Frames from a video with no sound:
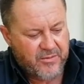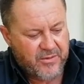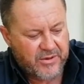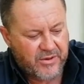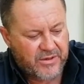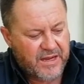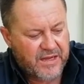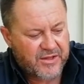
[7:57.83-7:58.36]
I
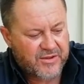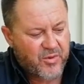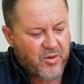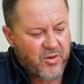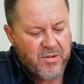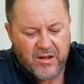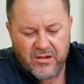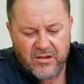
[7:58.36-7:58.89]
want to take a
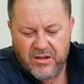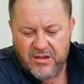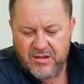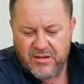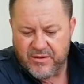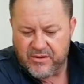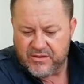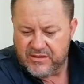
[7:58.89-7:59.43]
small bowl,
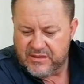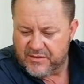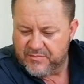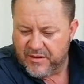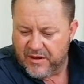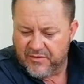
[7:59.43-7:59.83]
because this